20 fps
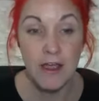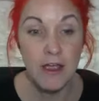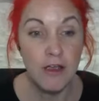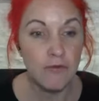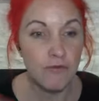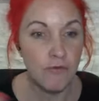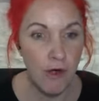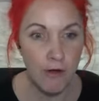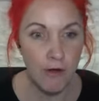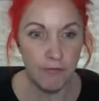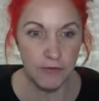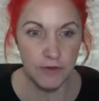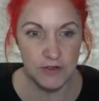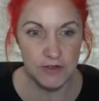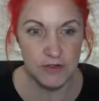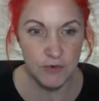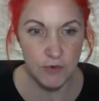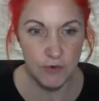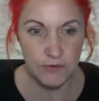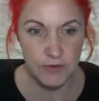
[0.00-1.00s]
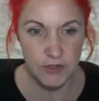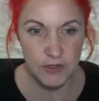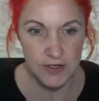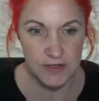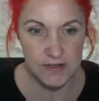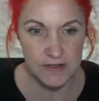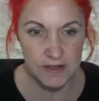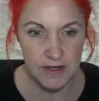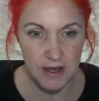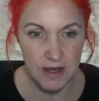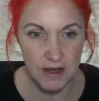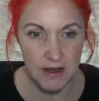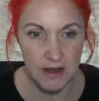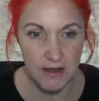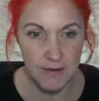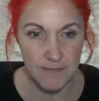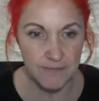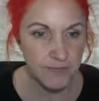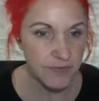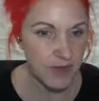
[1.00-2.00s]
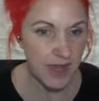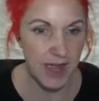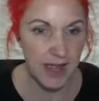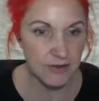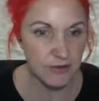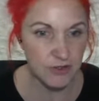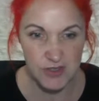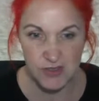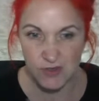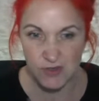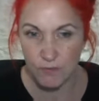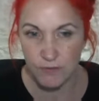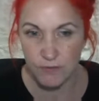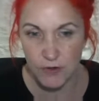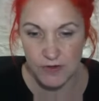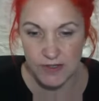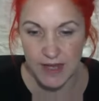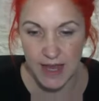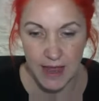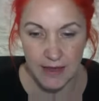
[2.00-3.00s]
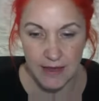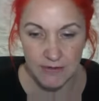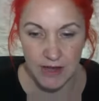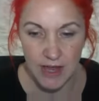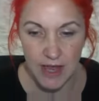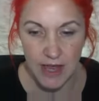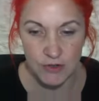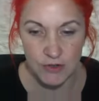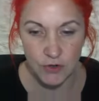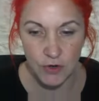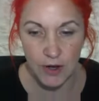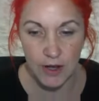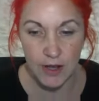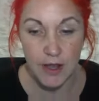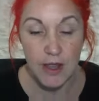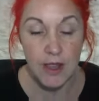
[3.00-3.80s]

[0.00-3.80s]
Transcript: rather than sort of just sort of using a heavy hairdryer.